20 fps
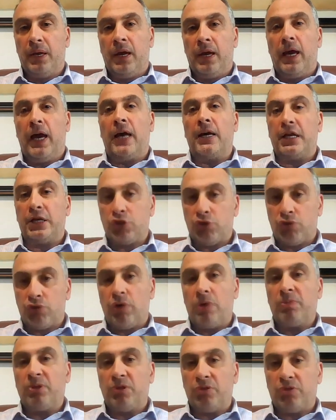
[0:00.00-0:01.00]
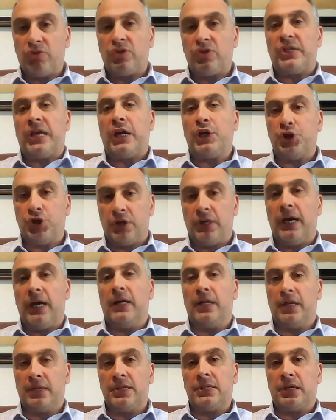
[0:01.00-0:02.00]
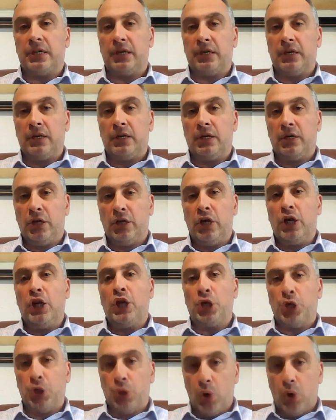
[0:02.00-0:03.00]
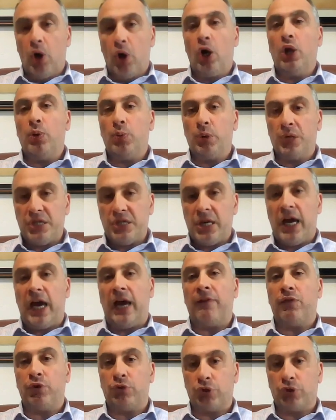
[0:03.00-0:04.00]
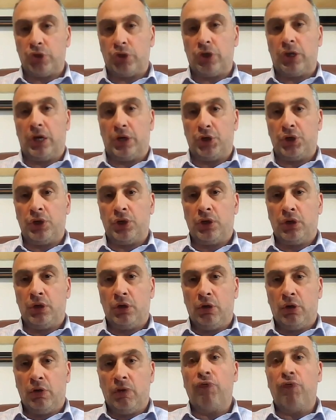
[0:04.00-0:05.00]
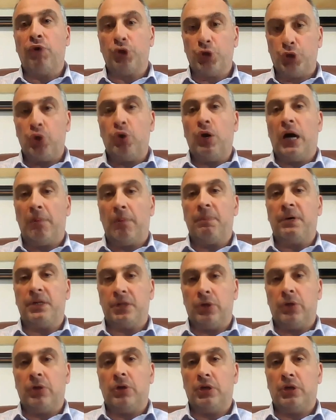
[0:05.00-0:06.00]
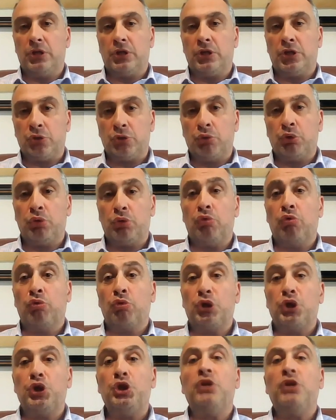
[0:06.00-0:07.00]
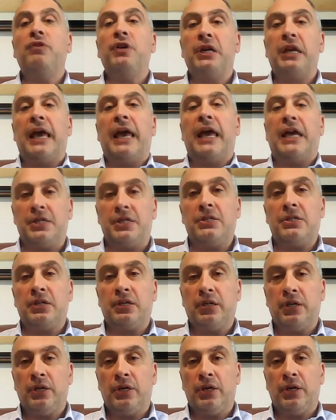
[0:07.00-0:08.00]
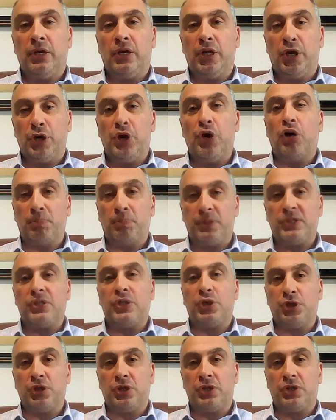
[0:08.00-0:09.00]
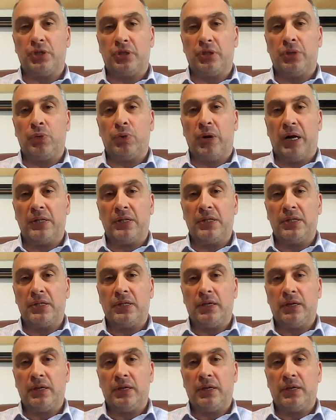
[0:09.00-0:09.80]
and extreme transactionality, you always have to search for new opportunities to rejuvenate your positions in the world